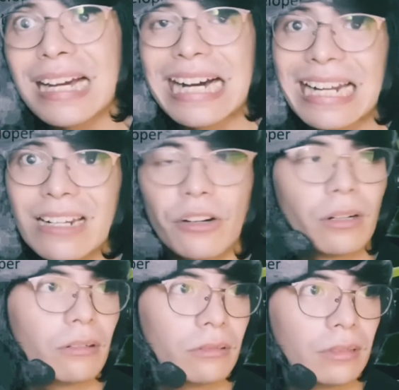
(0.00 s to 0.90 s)

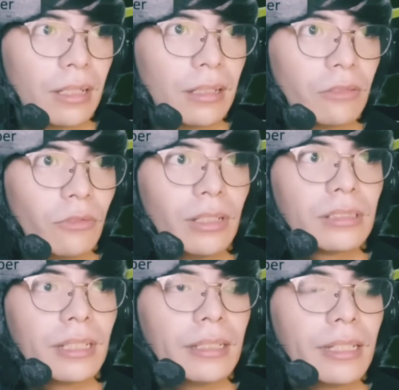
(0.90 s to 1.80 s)
under real
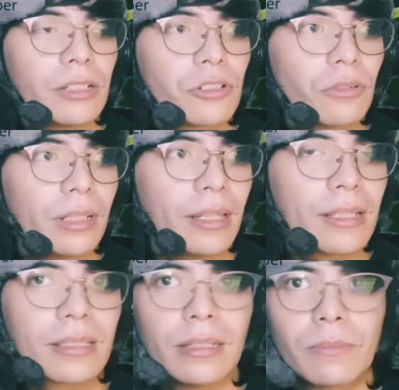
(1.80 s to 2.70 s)
estate industry
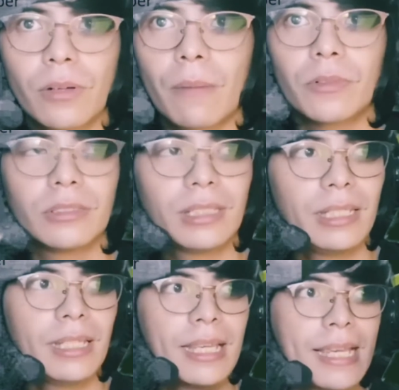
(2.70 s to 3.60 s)
is the
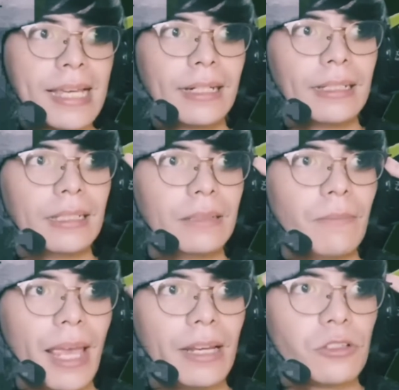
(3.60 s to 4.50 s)
property
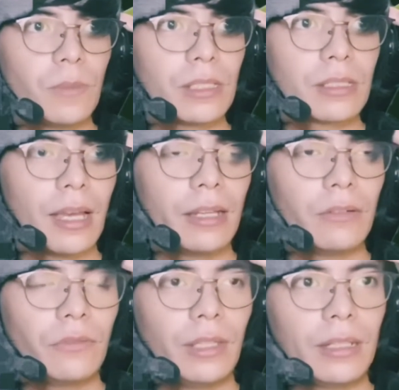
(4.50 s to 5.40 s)
management side
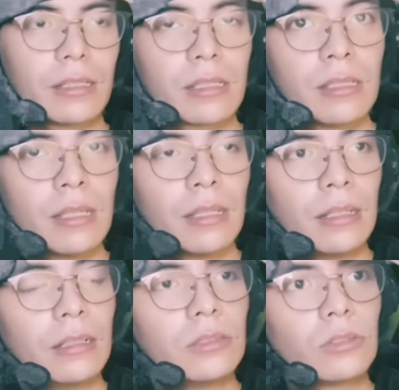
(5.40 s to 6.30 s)
of things.
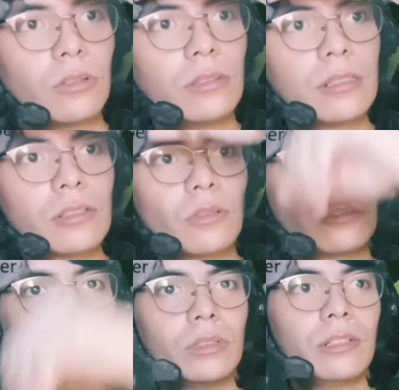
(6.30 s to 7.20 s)
So this is
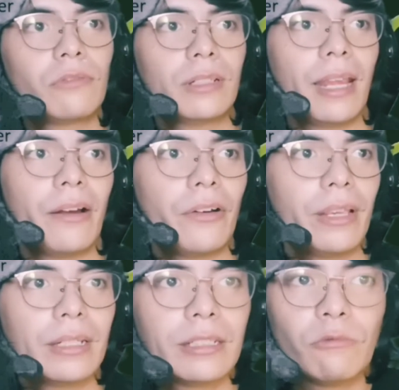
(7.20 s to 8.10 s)
also a different
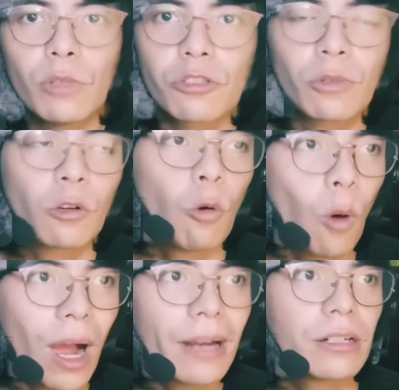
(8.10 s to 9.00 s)
area which
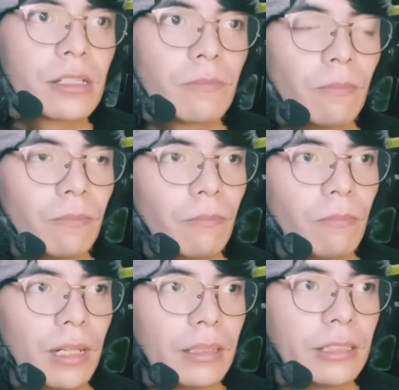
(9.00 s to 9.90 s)
requires
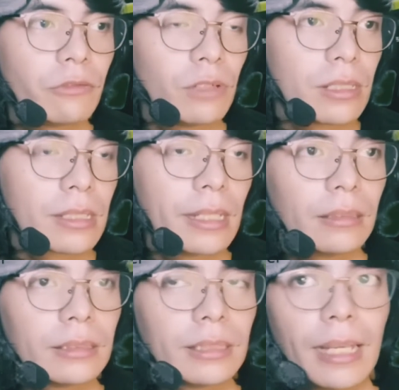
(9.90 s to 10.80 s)
a different
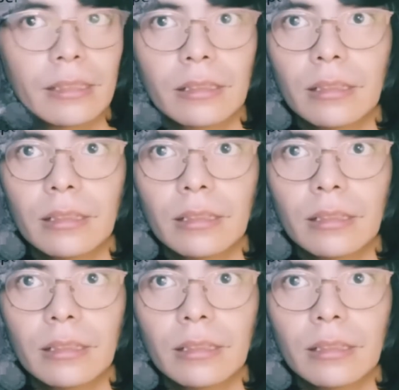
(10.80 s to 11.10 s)
skill set,